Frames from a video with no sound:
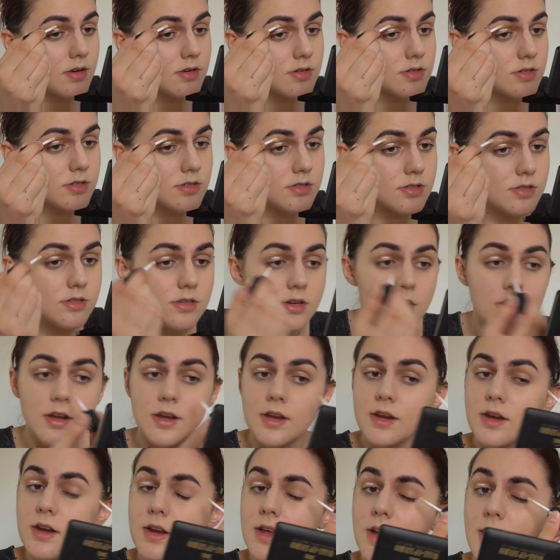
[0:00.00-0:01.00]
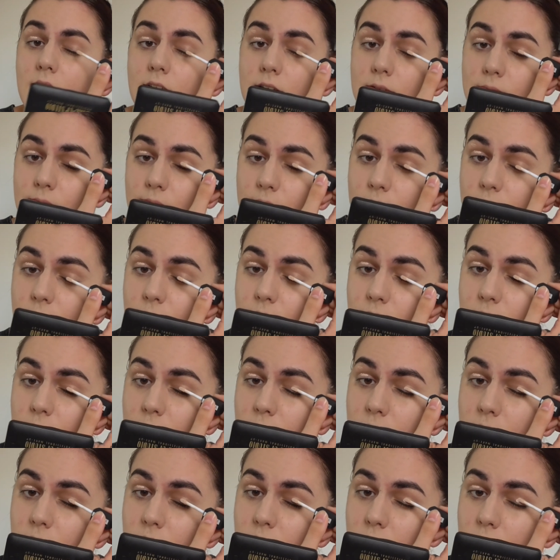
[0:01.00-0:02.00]
Just dotting that
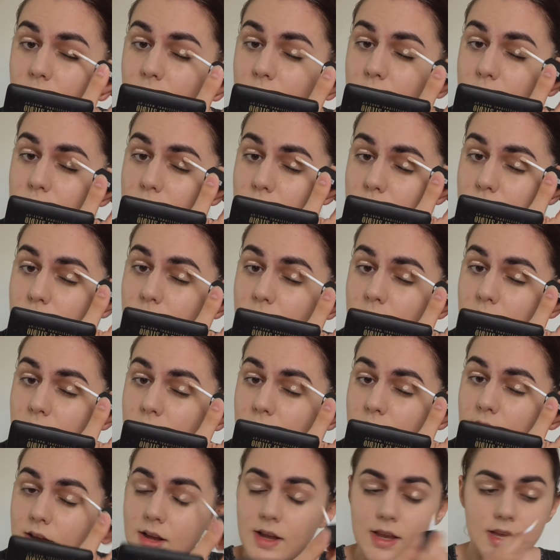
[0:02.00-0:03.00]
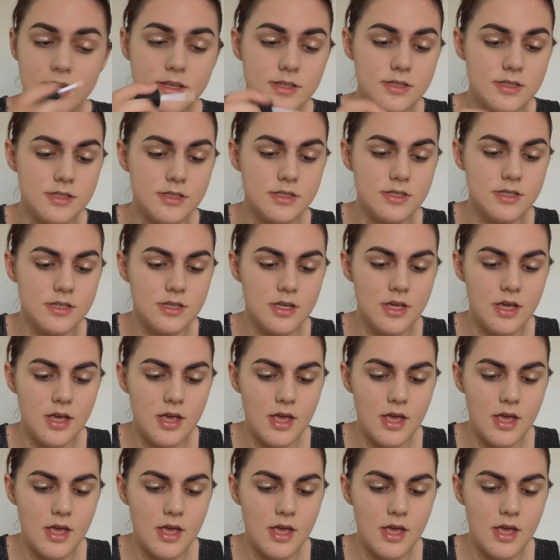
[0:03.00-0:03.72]
over my eyelids,